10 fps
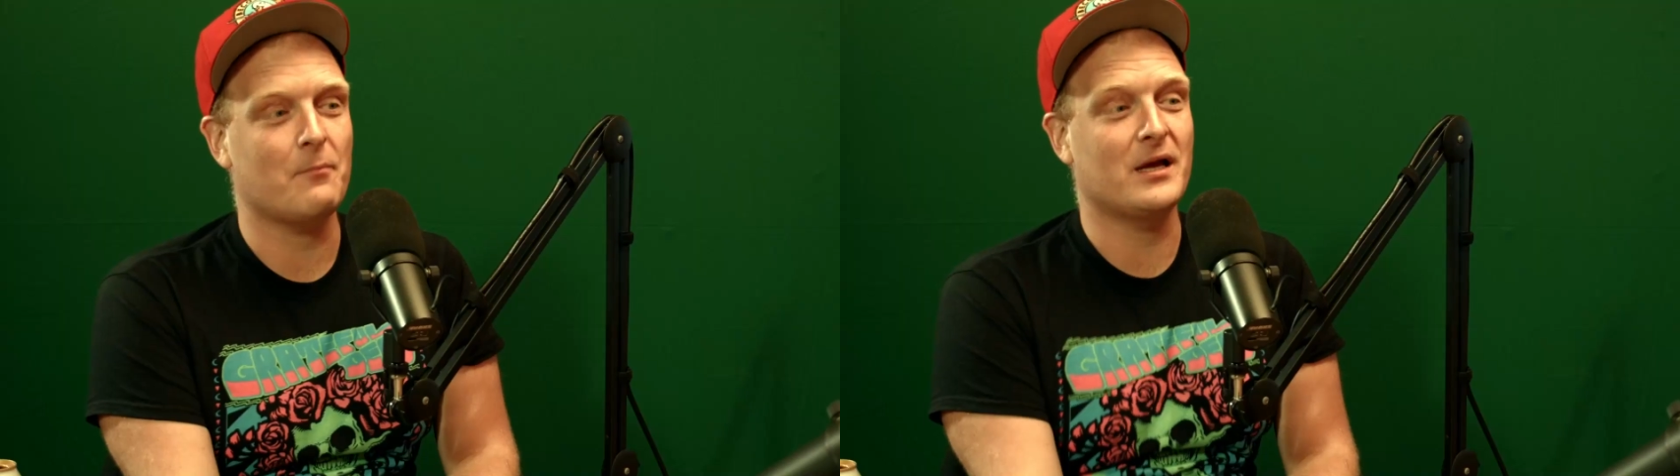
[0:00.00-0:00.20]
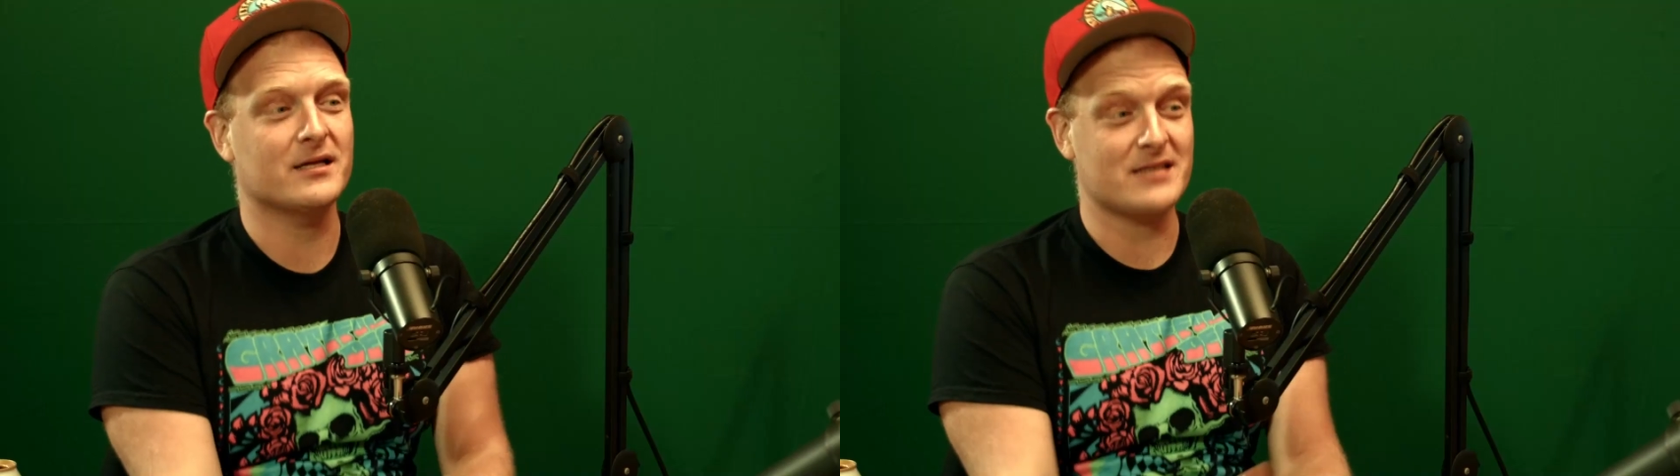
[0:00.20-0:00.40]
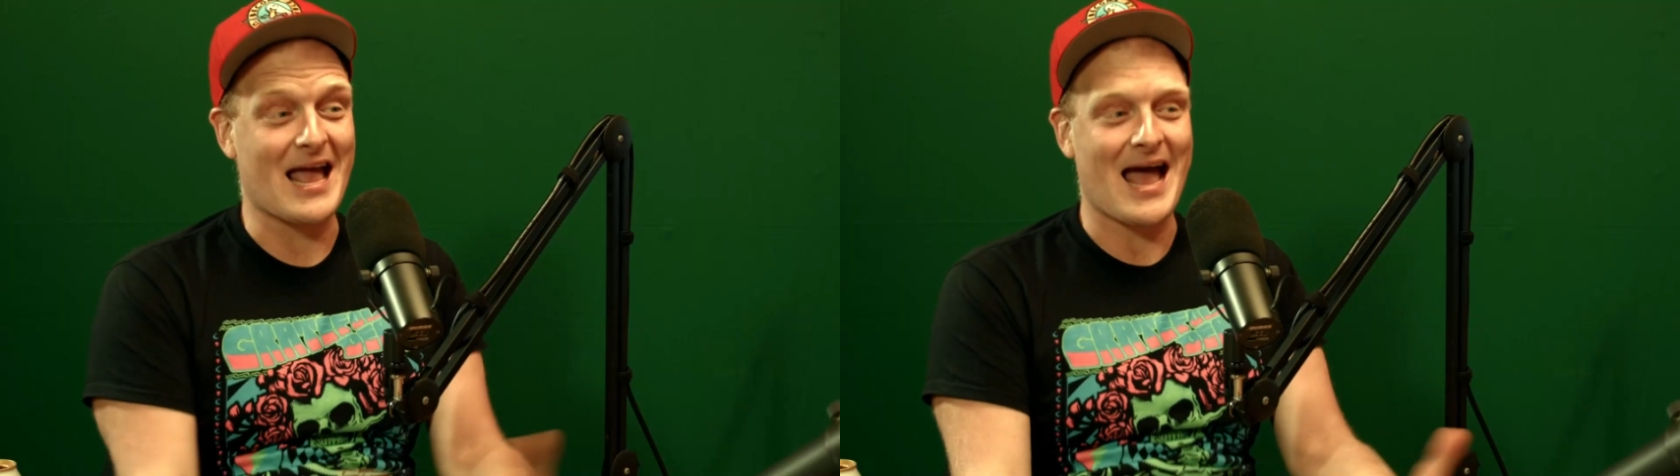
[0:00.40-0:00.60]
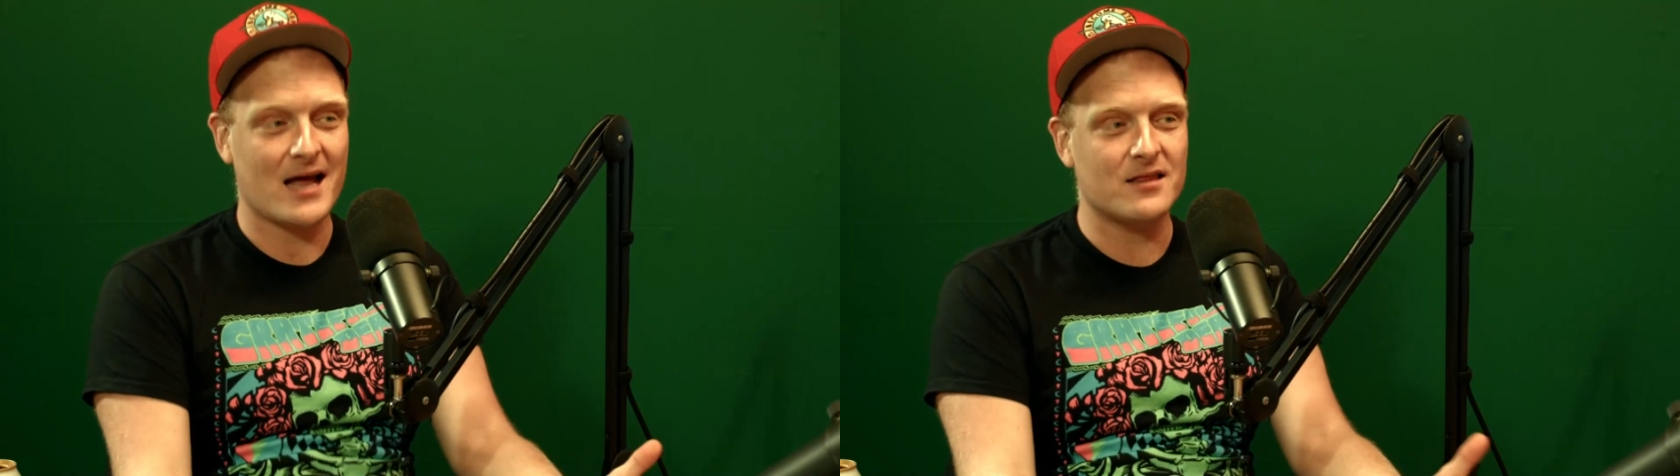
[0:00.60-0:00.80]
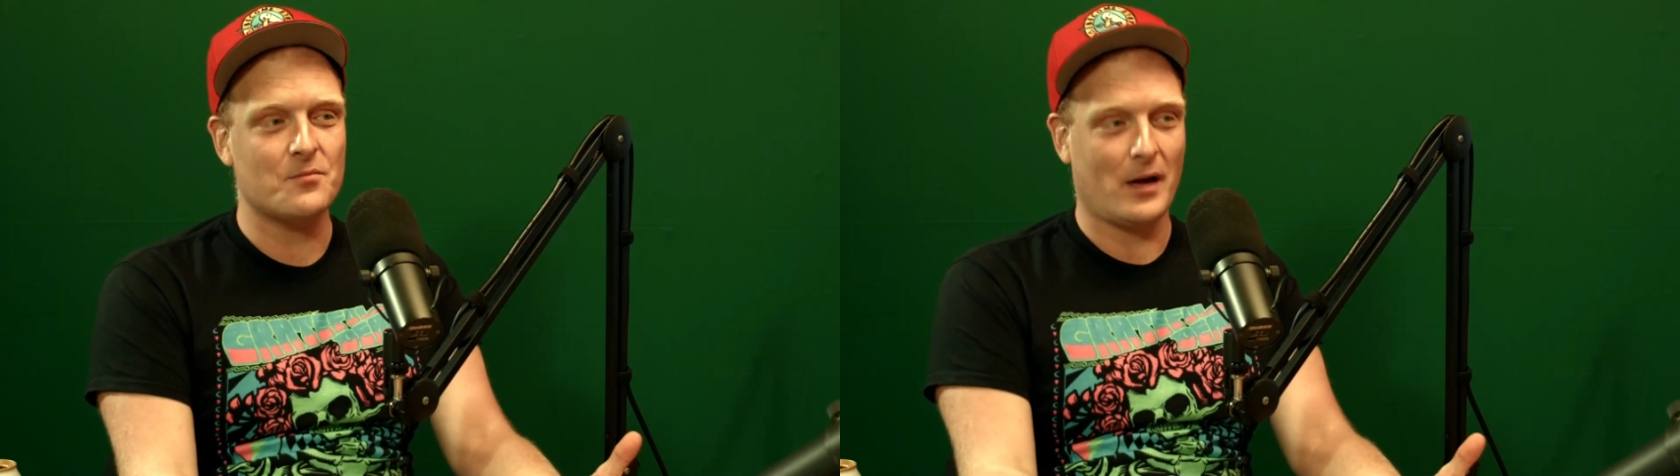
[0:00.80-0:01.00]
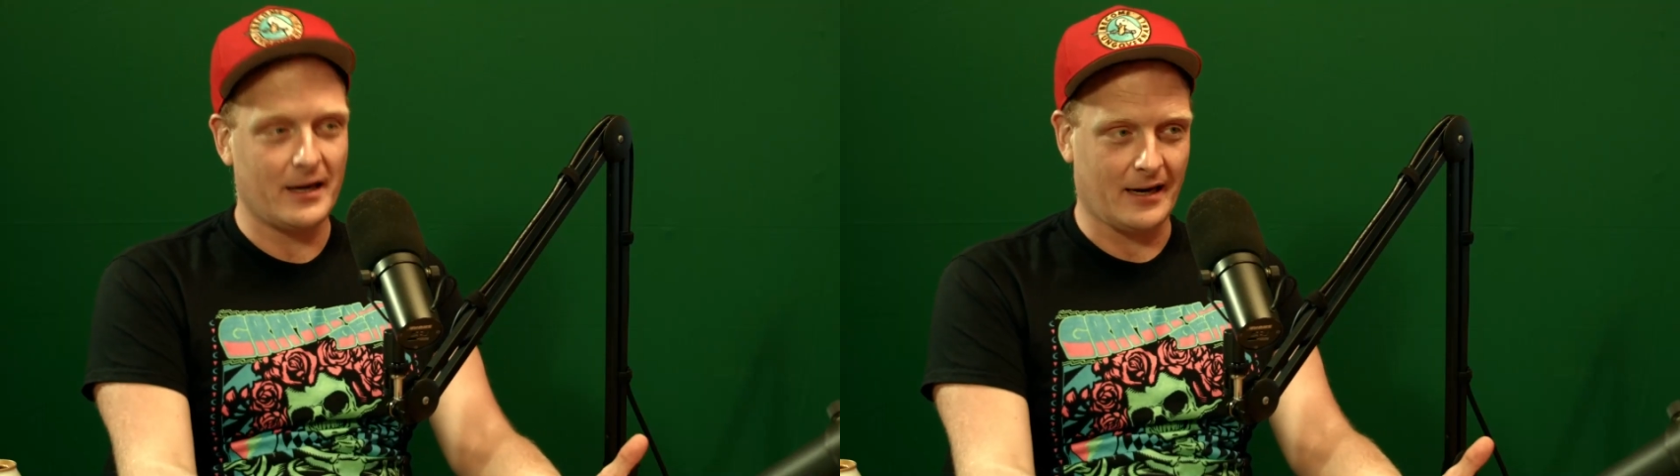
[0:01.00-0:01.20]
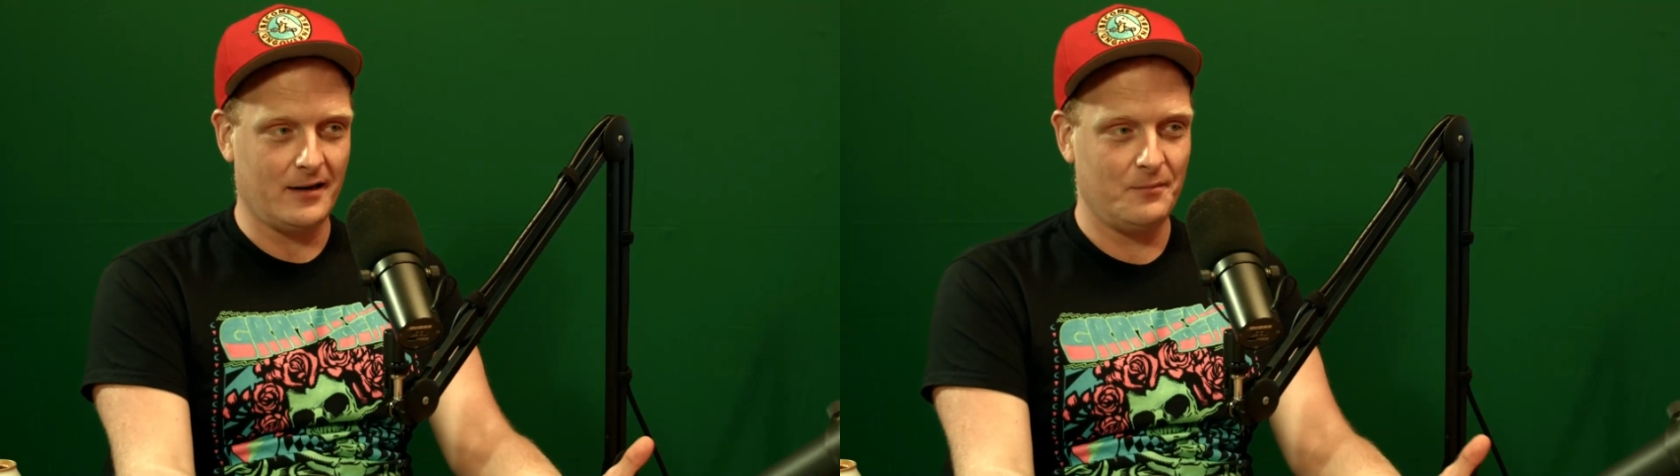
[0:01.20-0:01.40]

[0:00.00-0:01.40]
because I had the money,